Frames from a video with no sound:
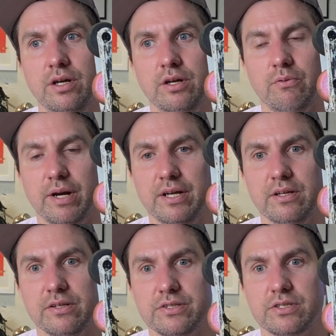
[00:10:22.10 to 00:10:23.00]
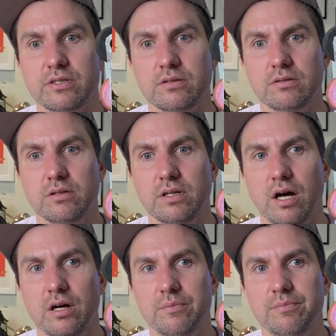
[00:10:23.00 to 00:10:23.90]
rails,
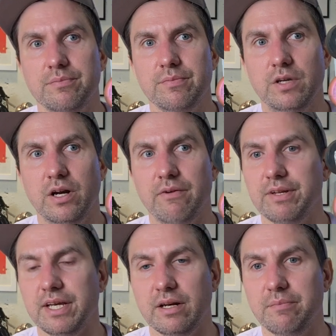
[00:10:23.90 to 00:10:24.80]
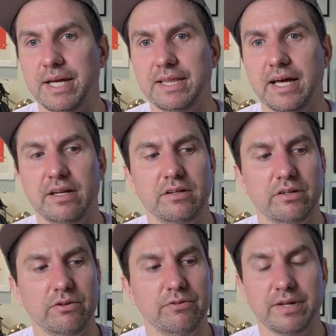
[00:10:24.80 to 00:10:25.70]
you're not really going to make that
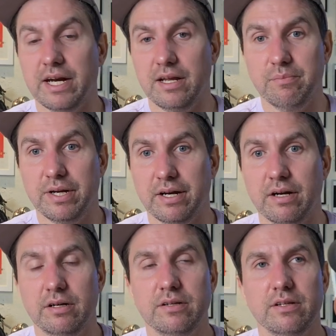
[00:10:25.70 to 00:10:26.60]
groove get any bigger.